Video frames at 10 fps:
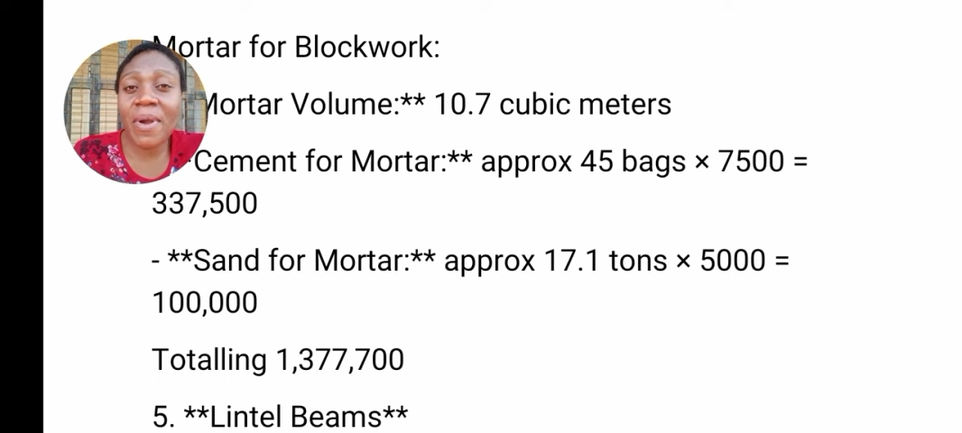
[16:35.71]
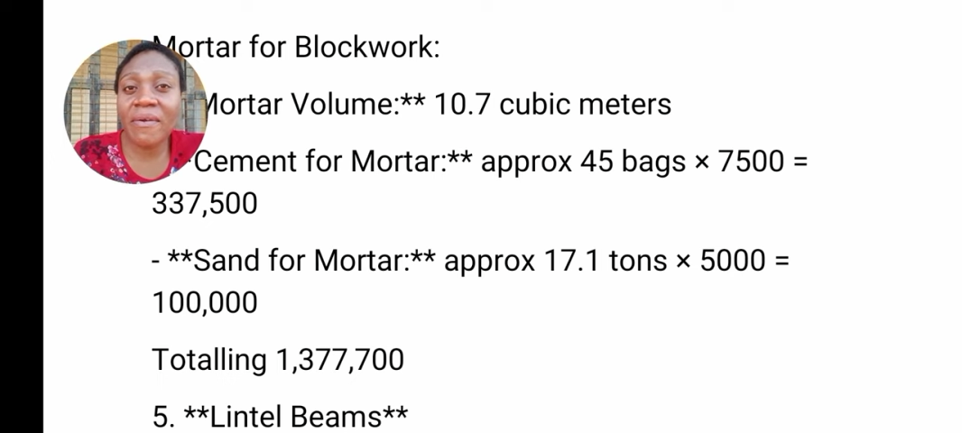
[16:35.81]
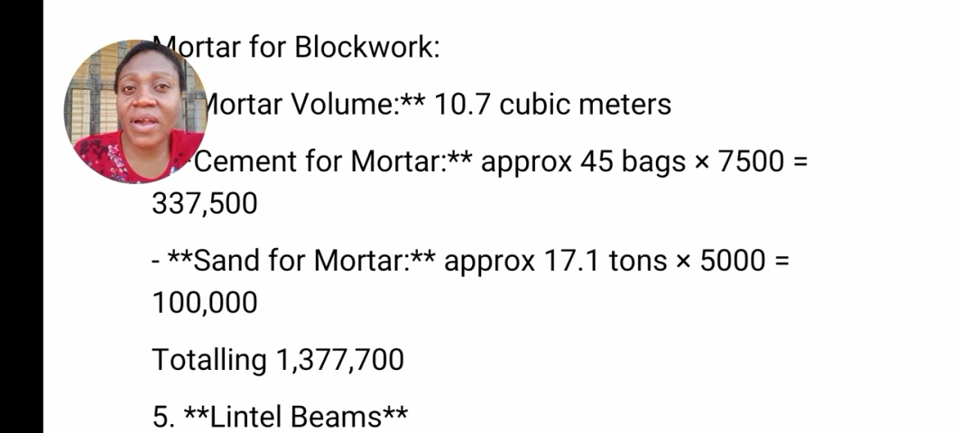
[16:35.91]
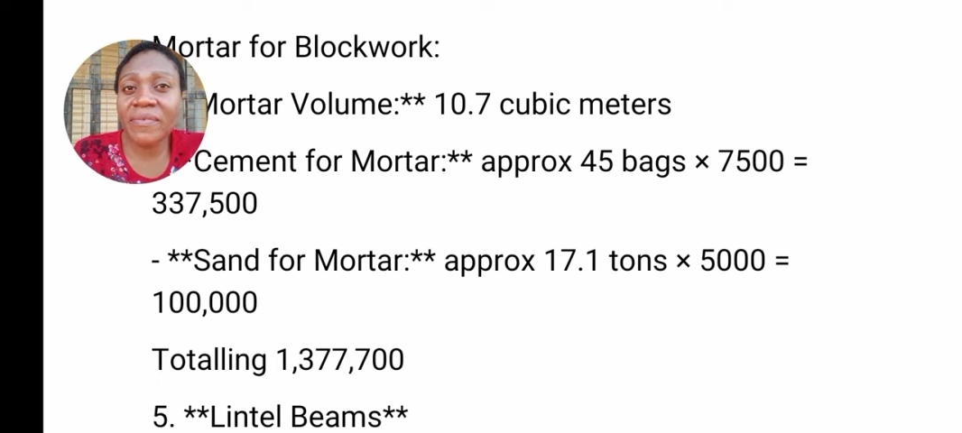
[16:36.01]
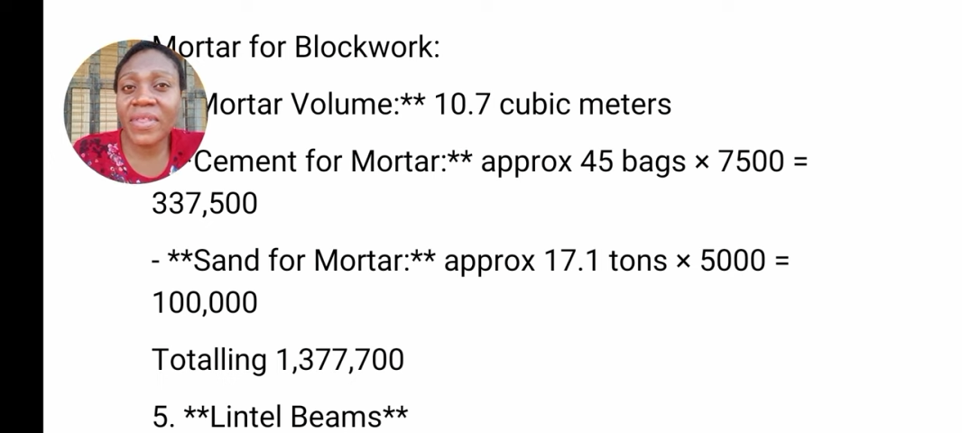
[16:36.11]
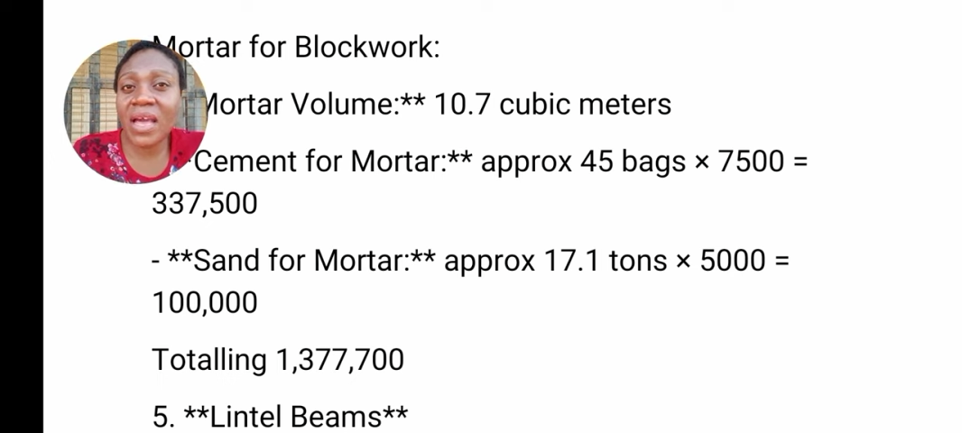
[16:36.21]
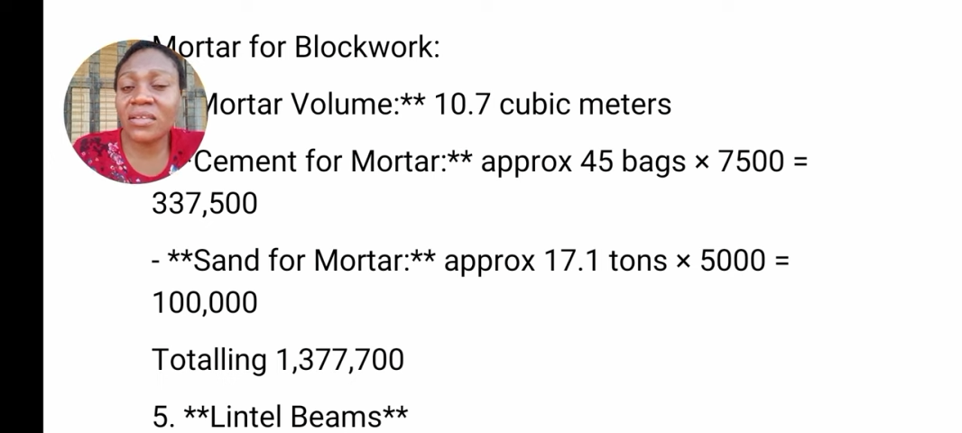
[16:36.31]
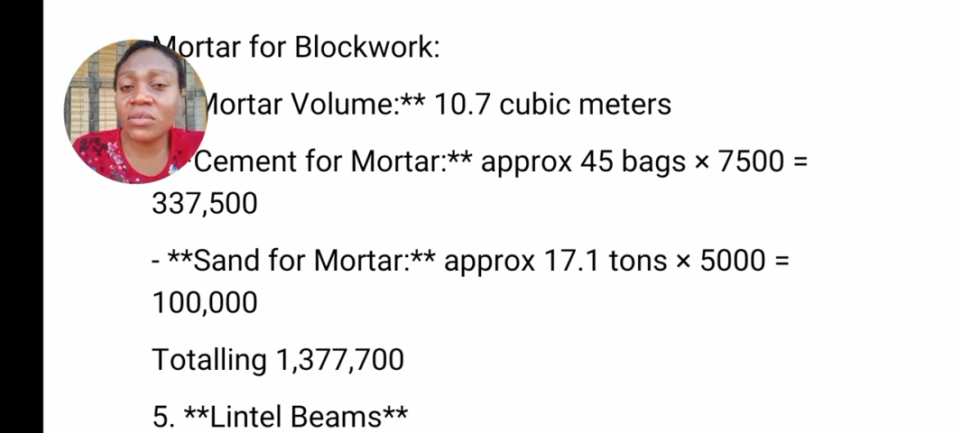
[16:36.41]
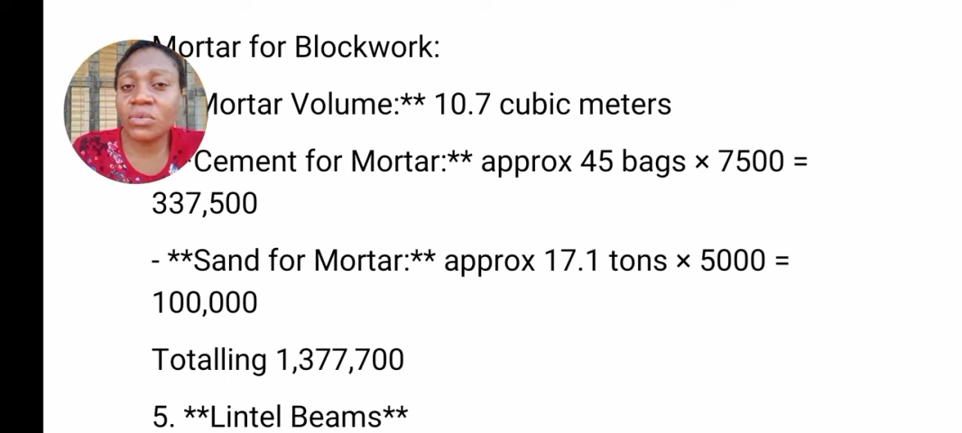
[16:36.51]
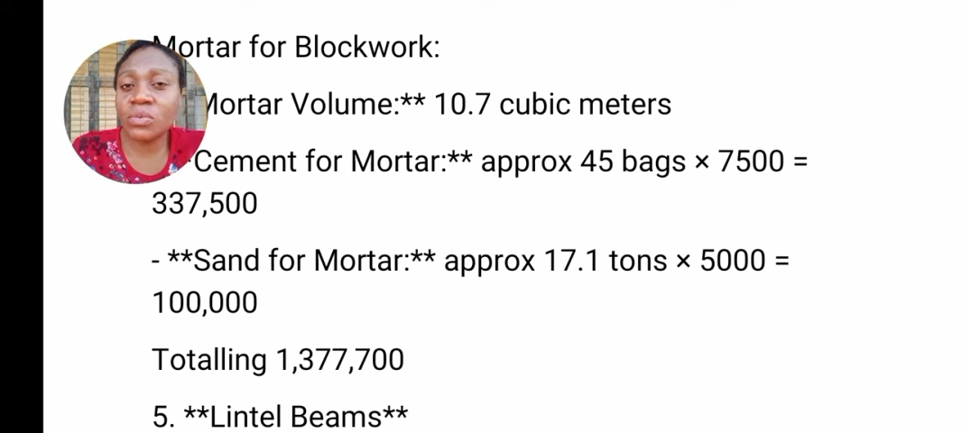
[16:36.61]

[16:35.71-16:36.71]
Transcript: by 5,000,